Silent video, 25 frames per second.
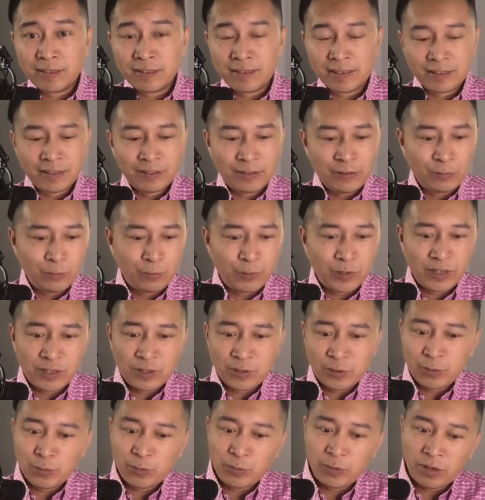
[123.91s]
Like you want to
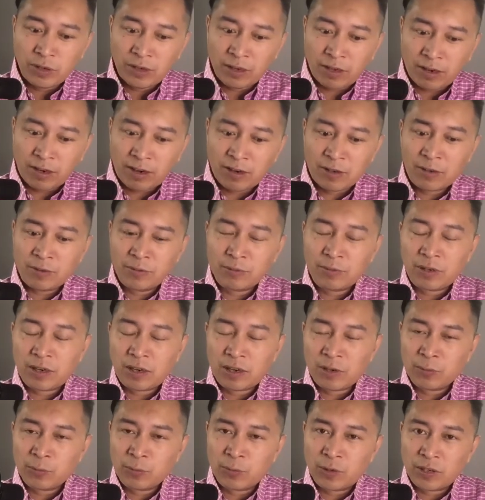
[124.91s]
do a
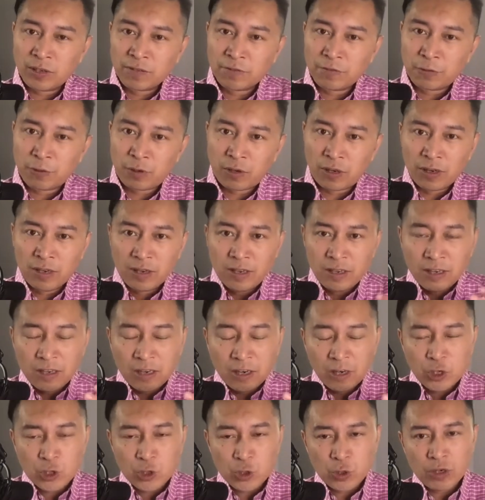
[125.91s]
hard work for
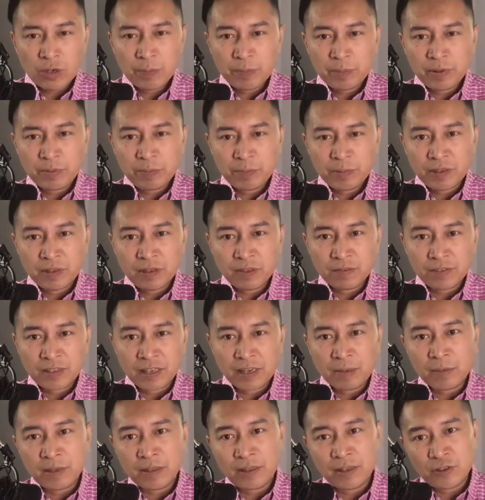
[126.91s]
a short period of
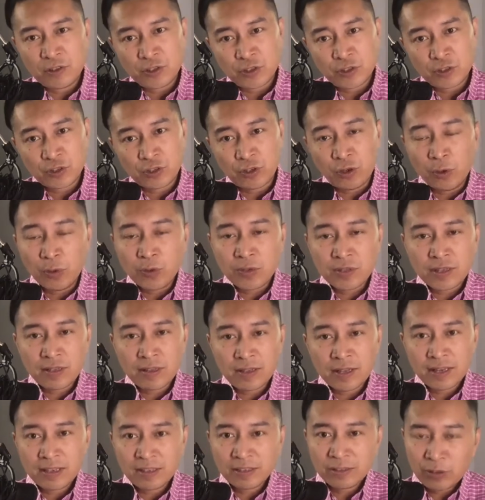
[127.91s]
time and then just coast on
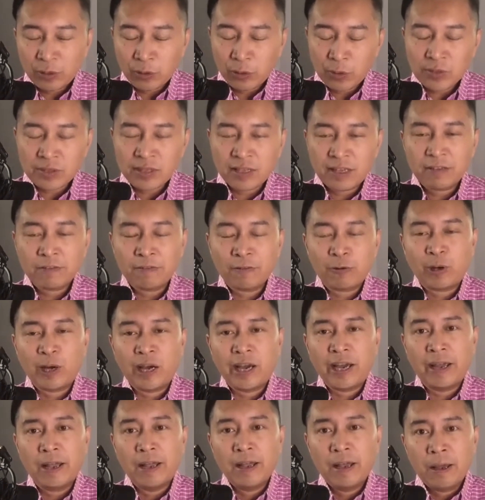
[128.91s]
that, Coast
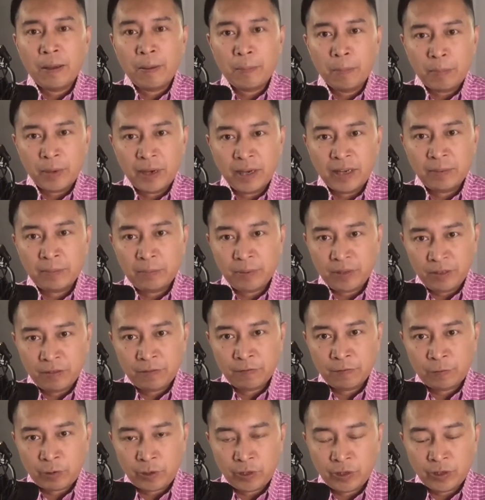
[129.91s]
FI might be
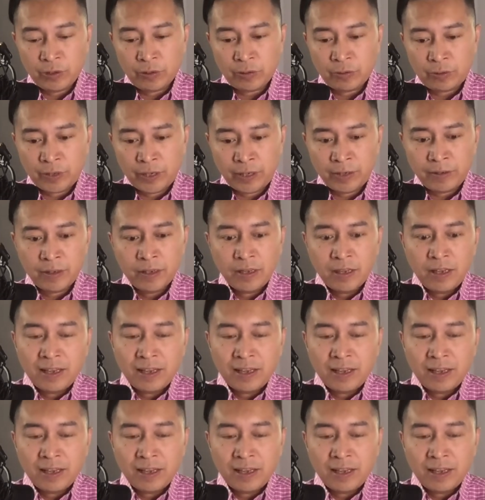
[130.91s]
for you, right?